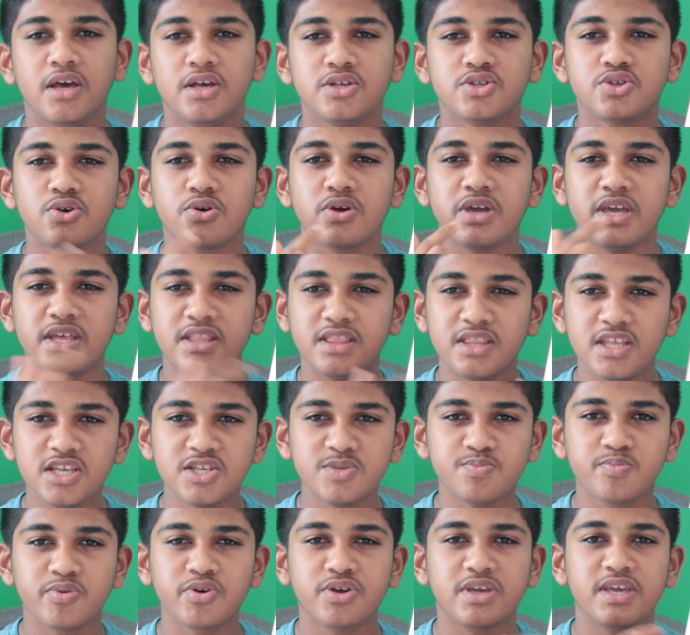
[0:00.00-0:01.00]
So in
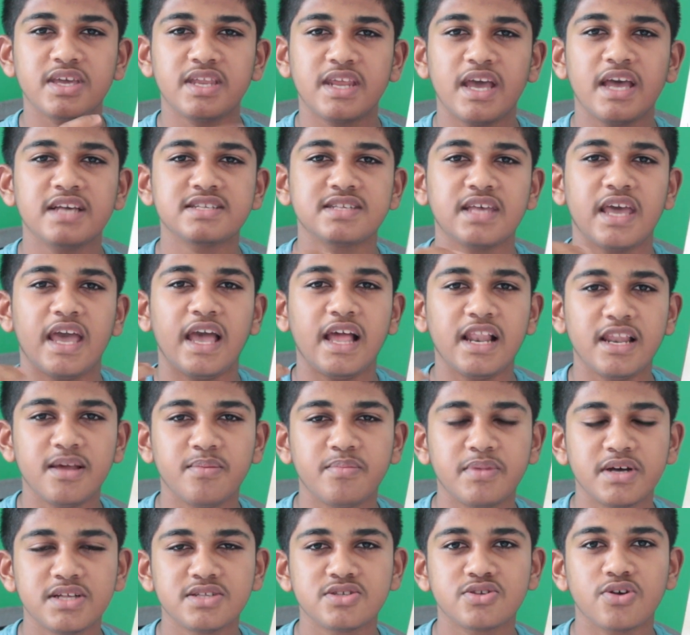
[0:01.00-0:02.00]
this book, it has
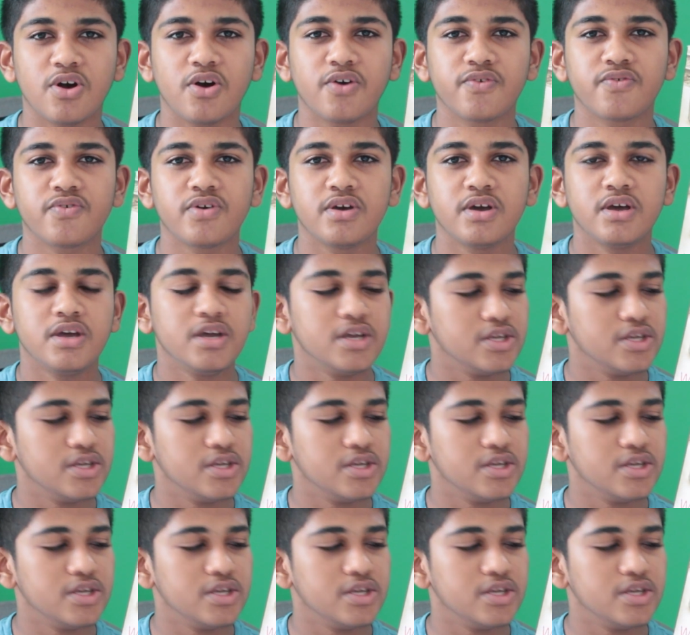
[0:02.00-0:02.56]
elements of